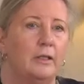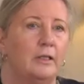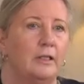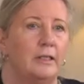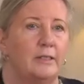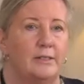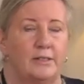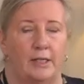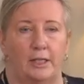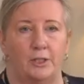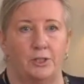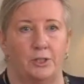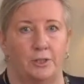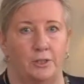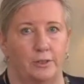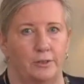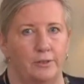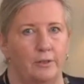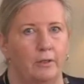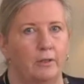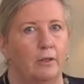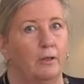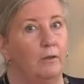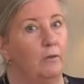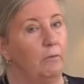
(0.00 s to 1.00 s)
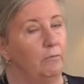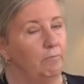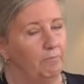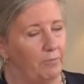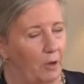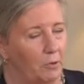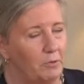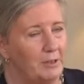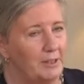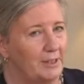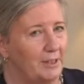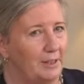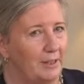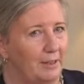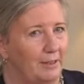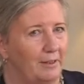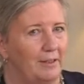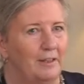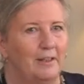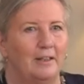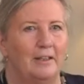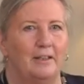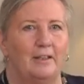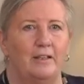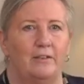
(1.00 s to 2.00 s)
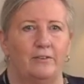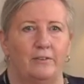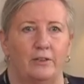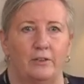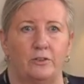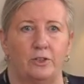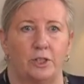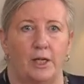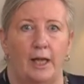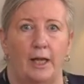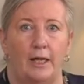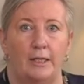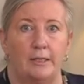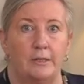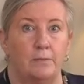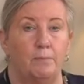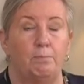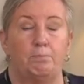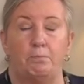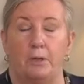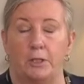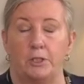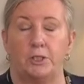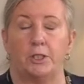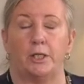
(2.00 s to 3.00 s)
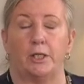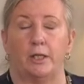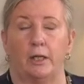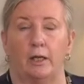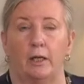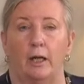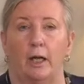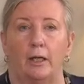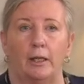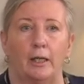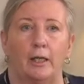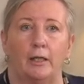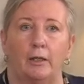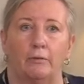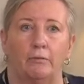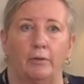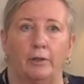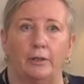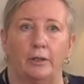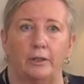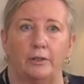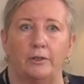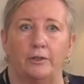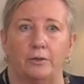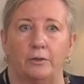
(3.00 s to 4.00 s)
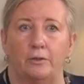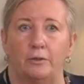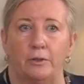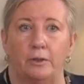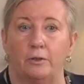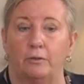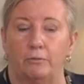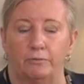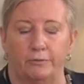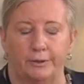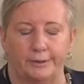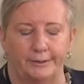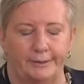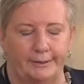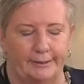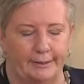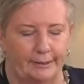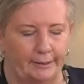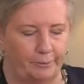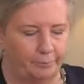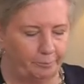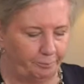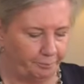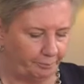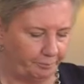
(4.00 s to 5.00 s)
such as voting, such as budgeting and getting ready to go to university.